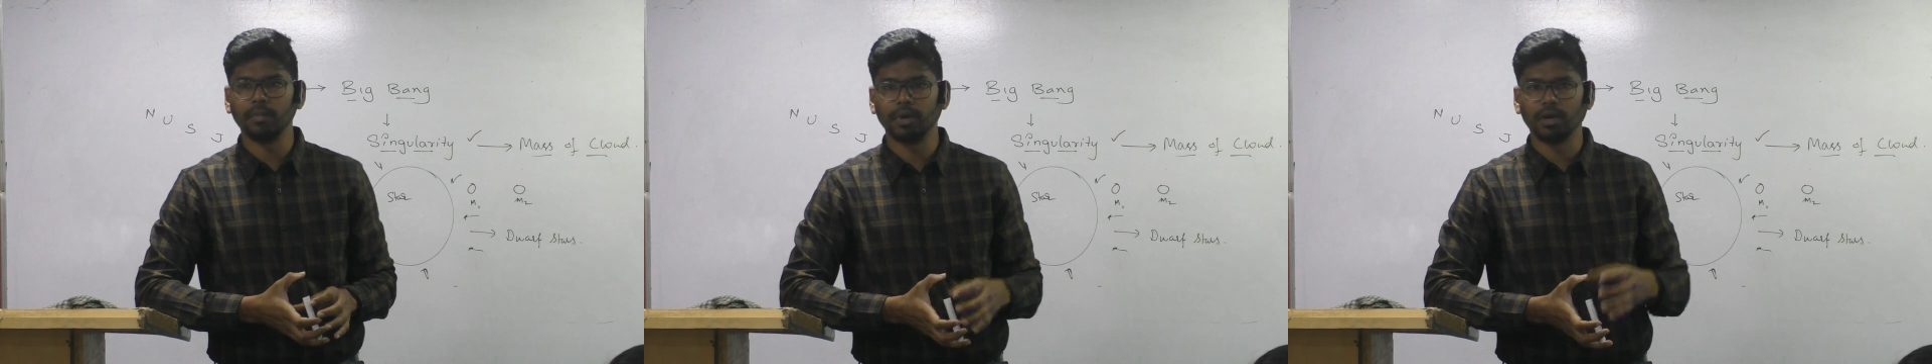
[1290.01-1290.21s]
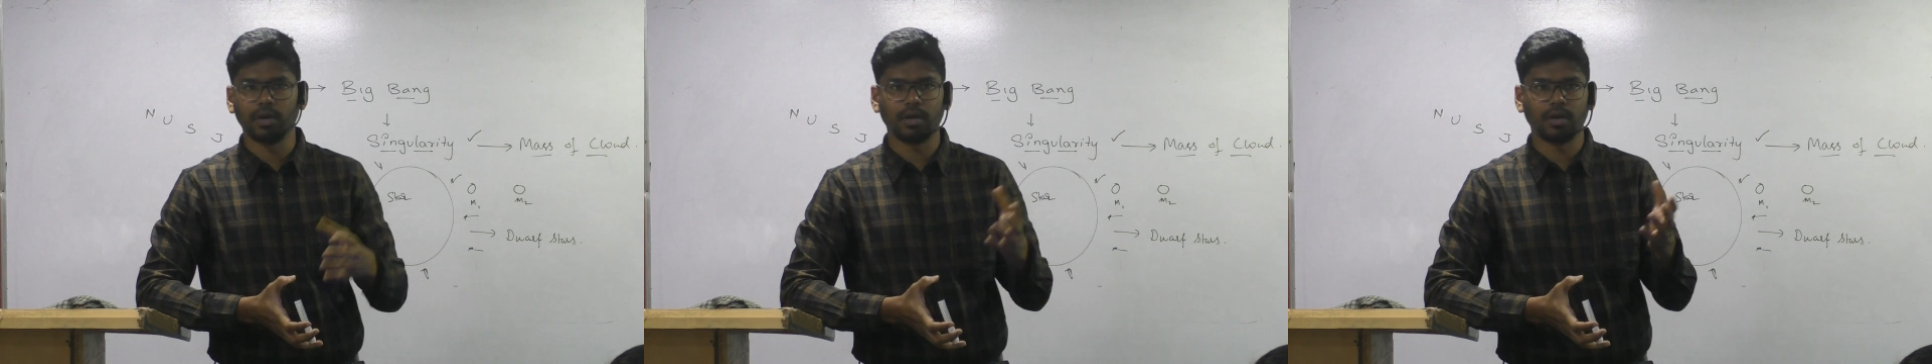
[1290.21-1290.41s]

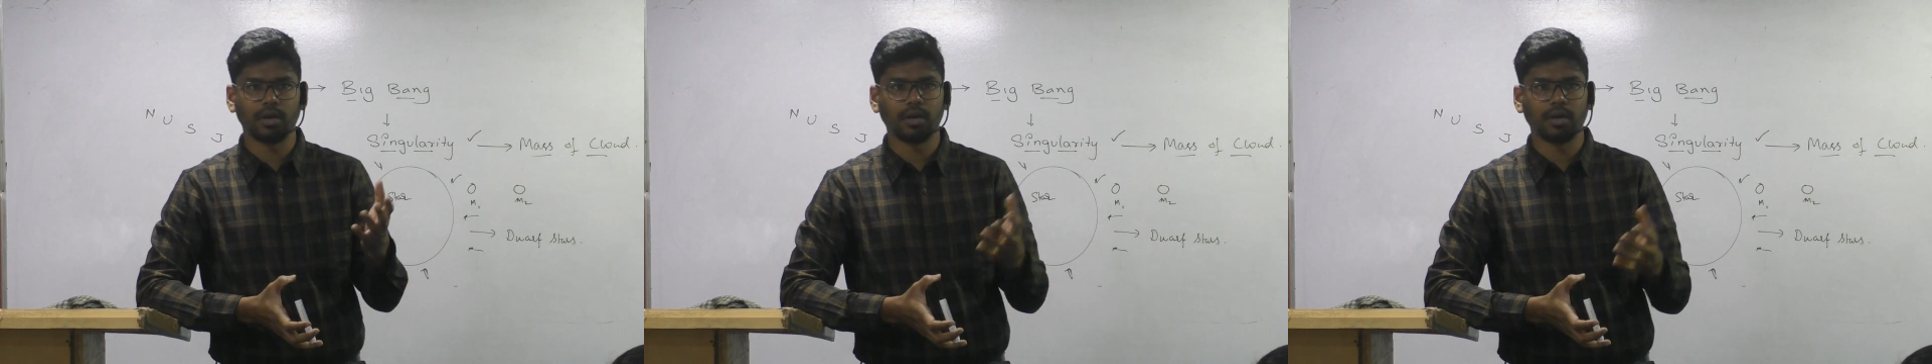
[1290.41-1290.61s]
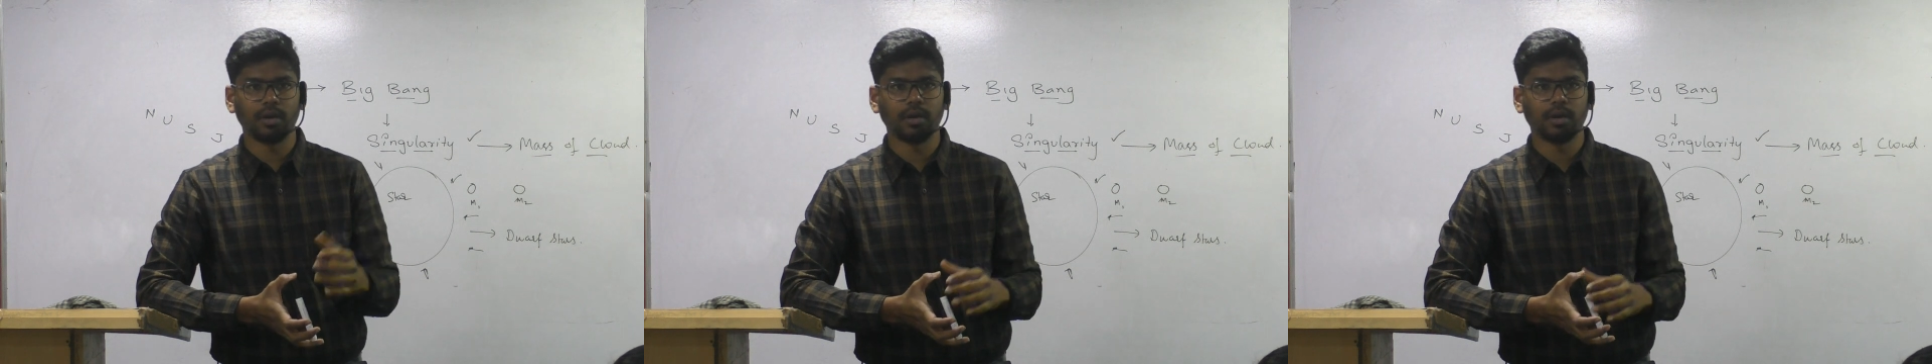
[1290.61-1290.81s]

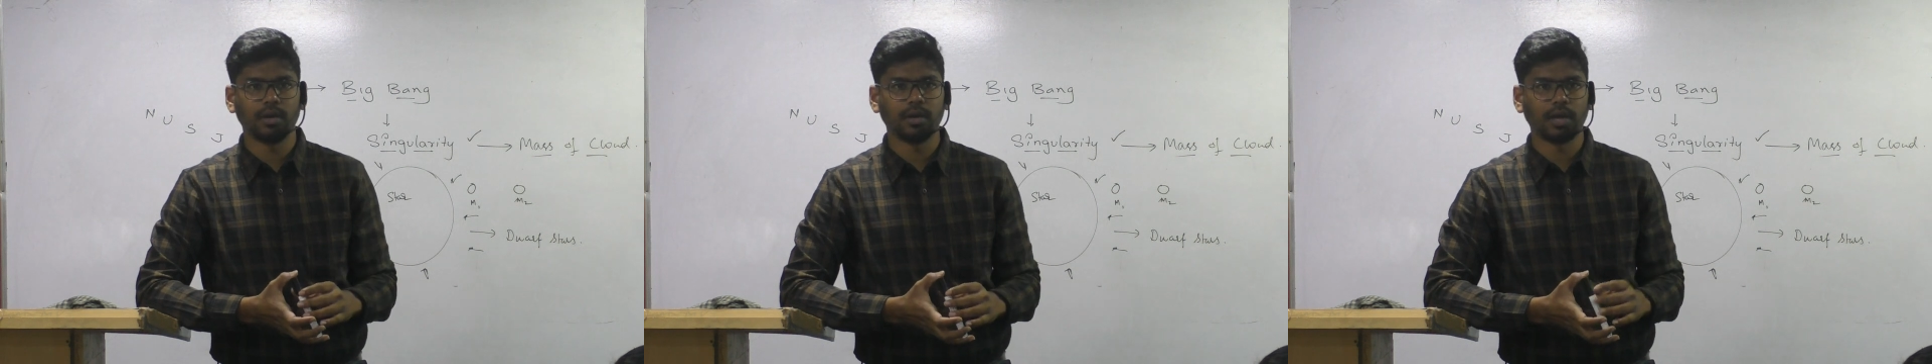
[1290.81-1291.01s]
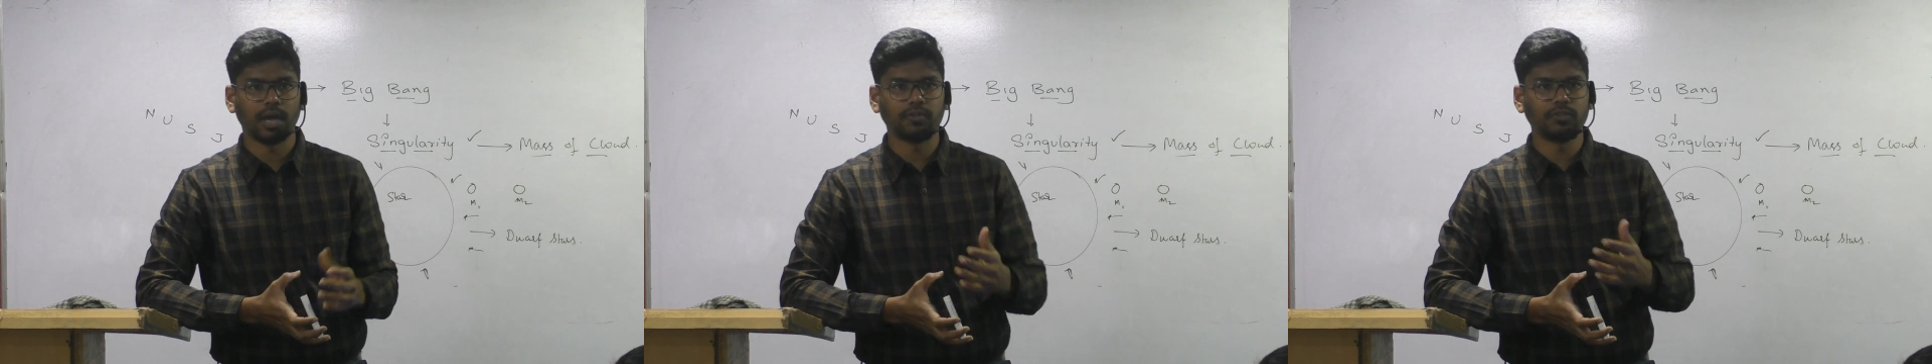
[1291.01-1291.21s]

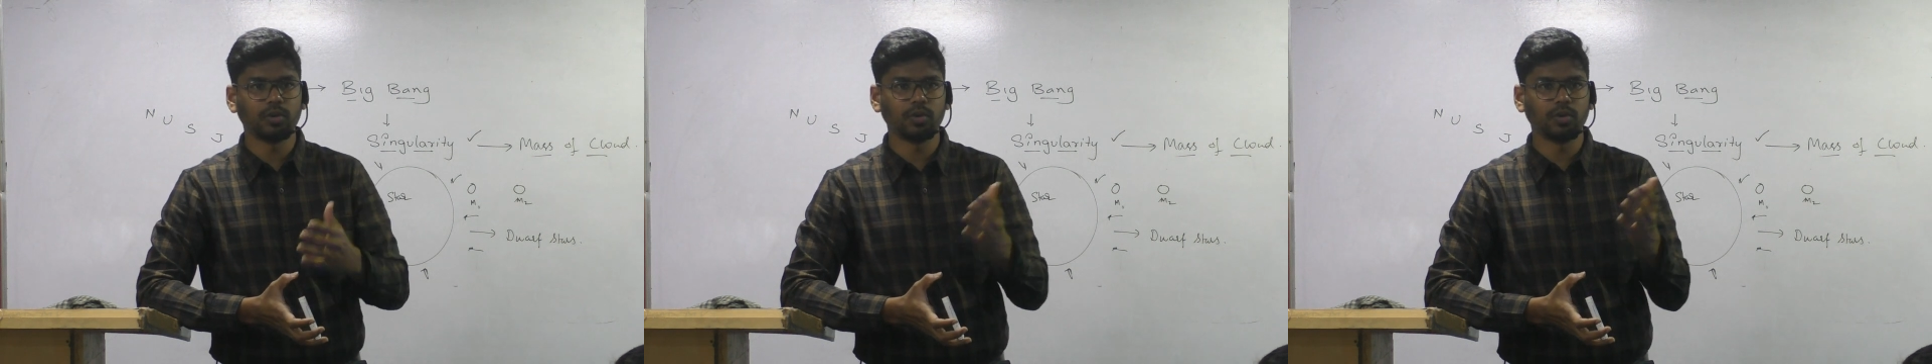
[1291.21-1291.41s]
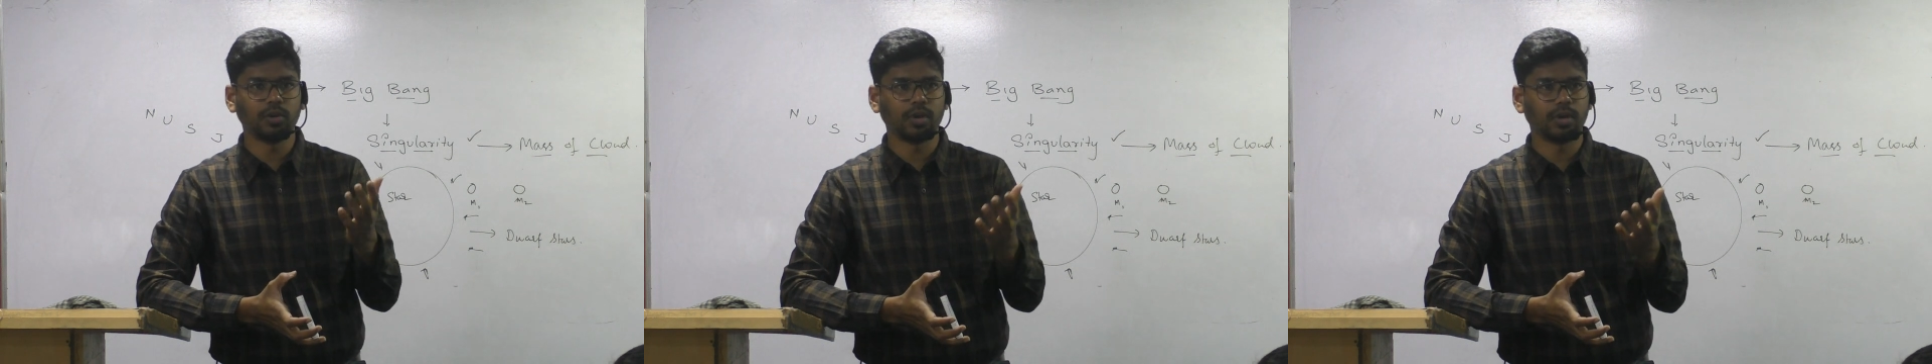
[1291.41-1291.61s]
have
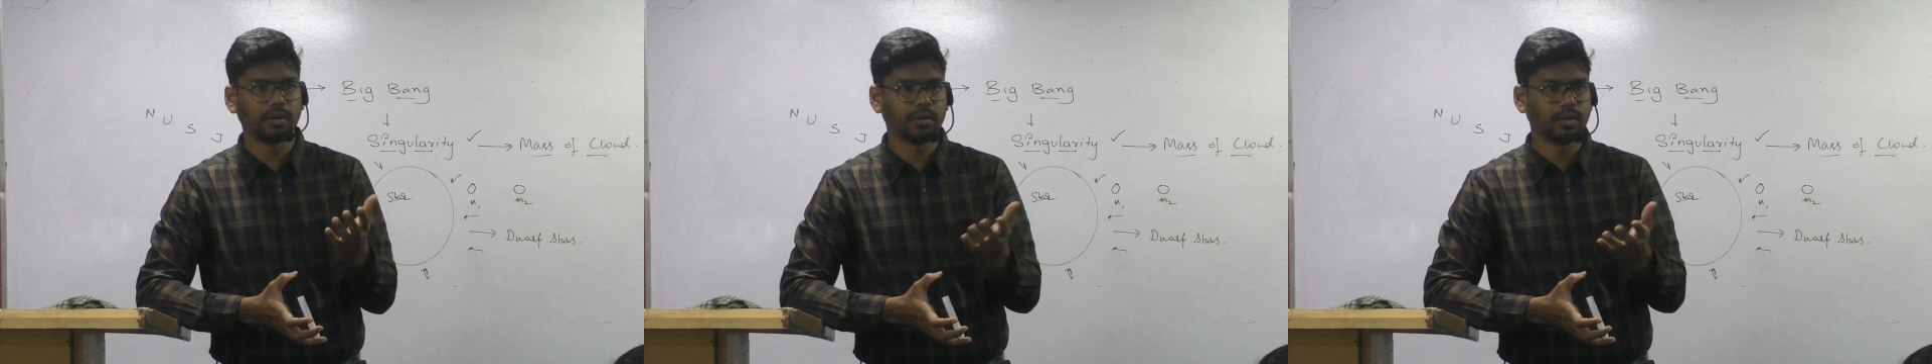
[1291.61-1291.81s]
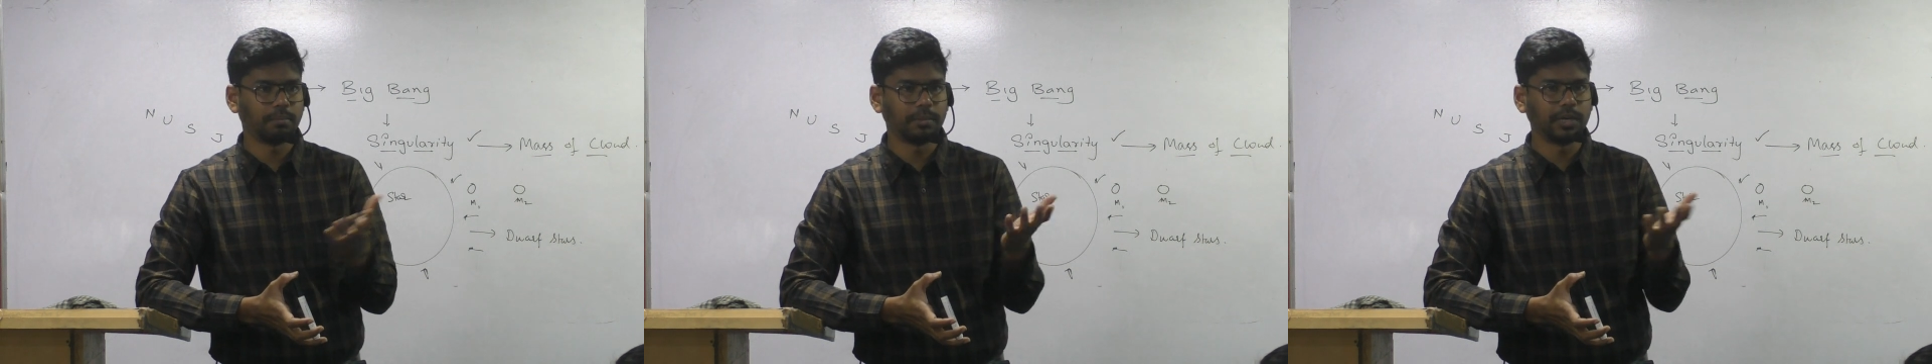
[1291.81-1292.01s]

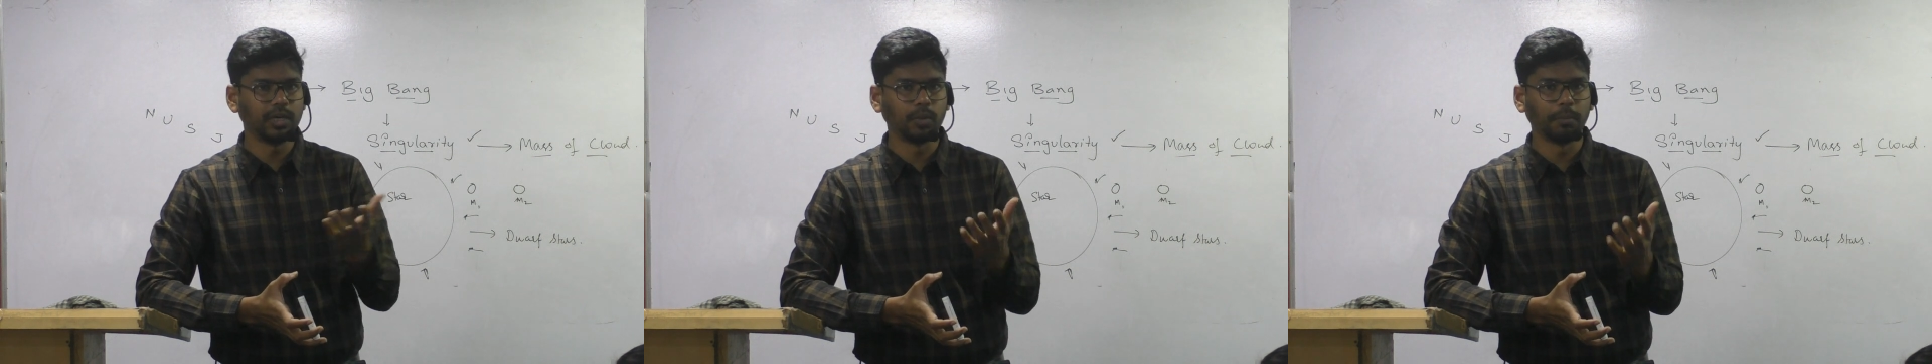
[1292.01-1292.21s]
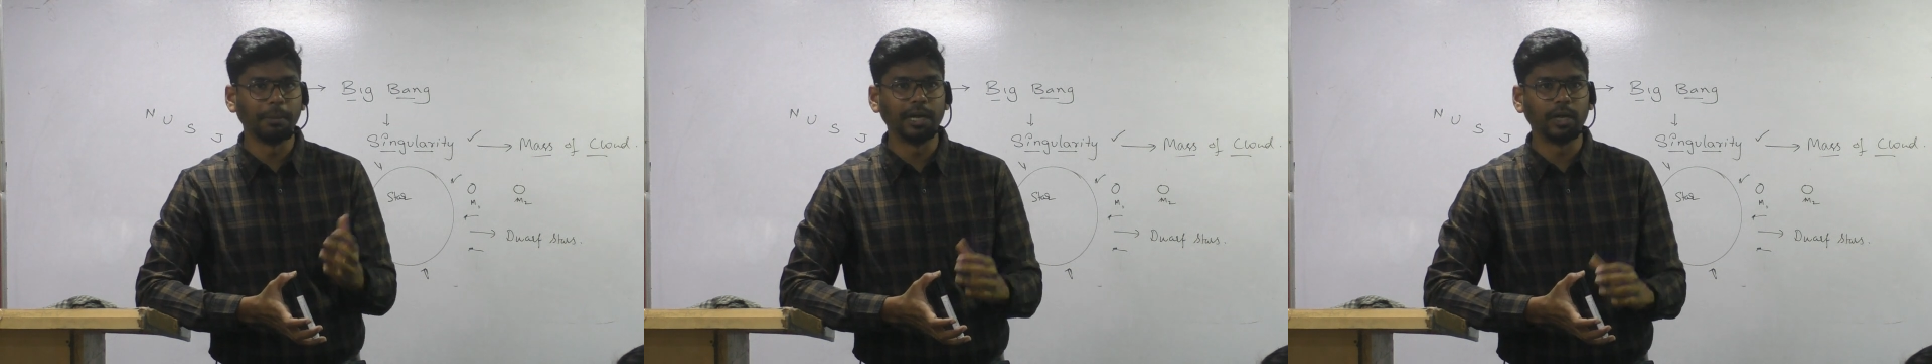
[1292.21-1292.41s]
you been
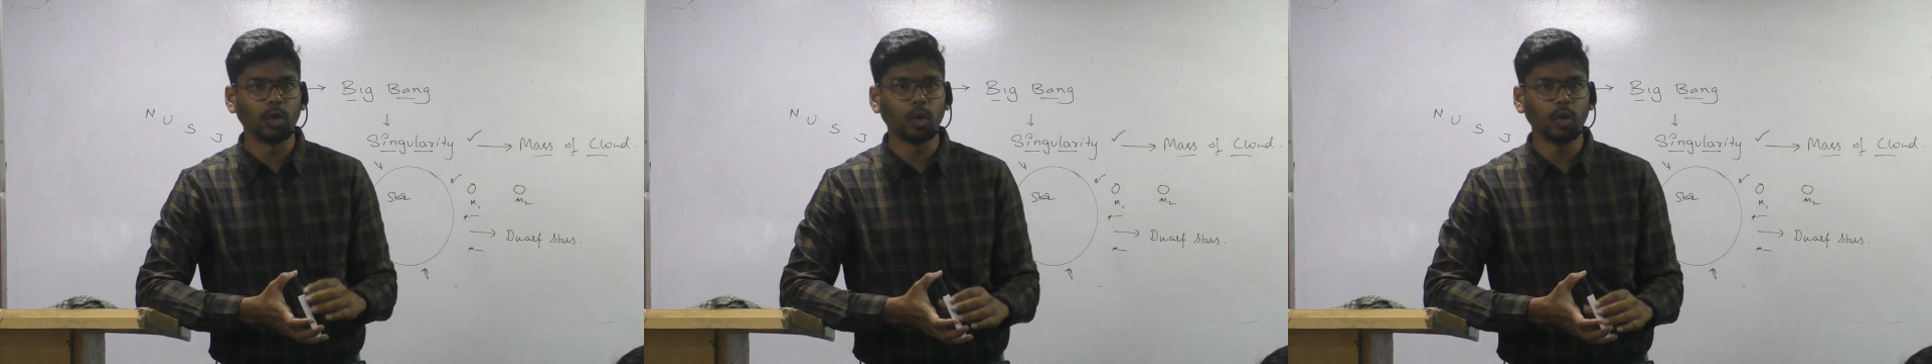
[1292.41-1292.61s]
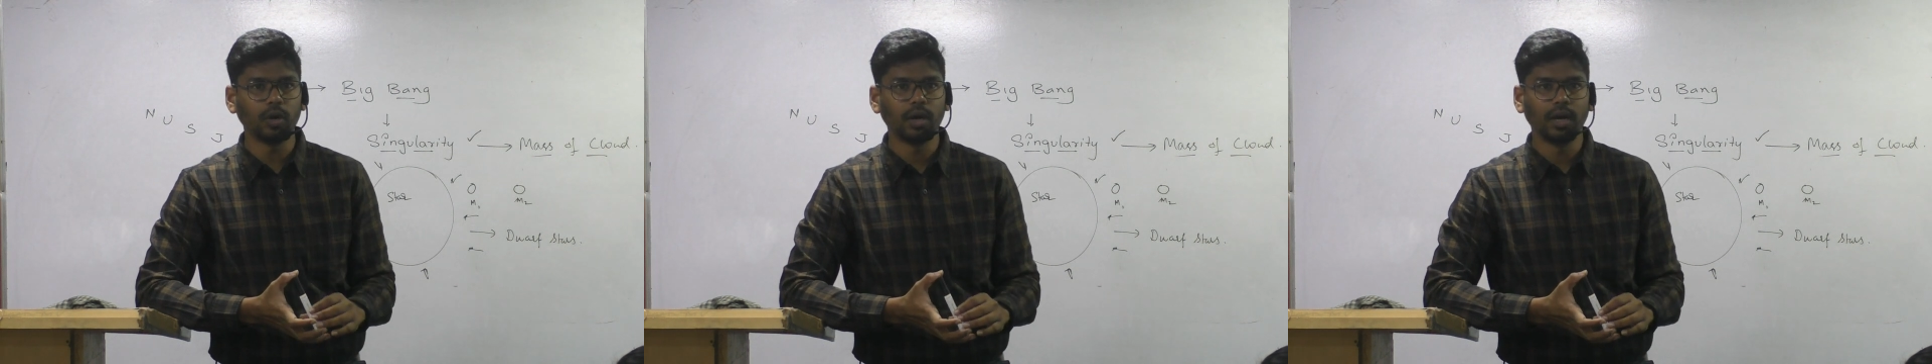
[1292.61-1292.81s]
to
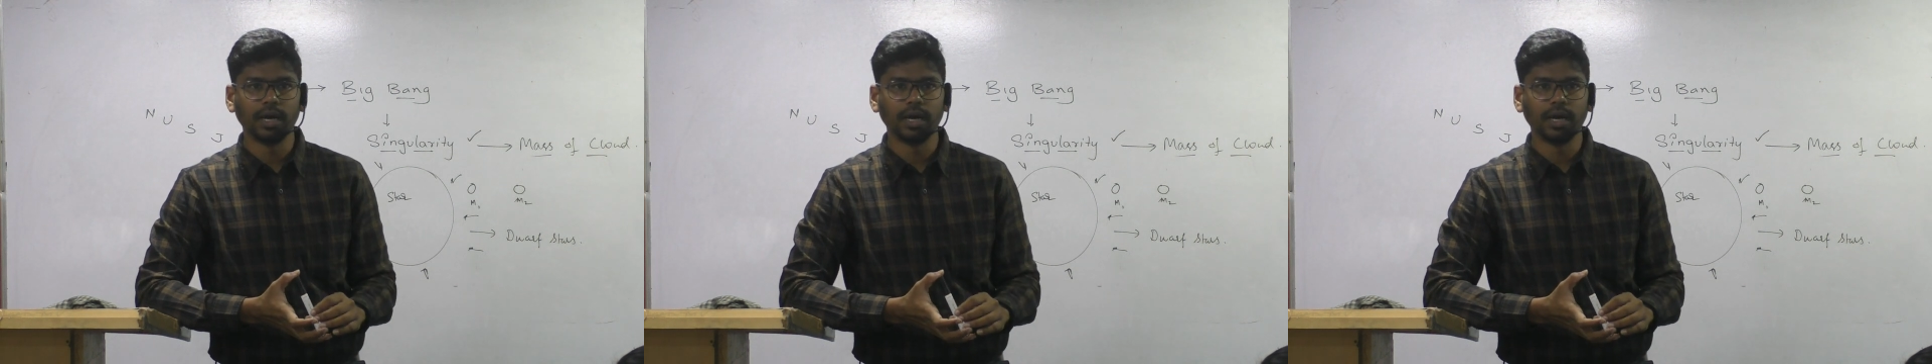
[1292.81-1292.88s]
metro,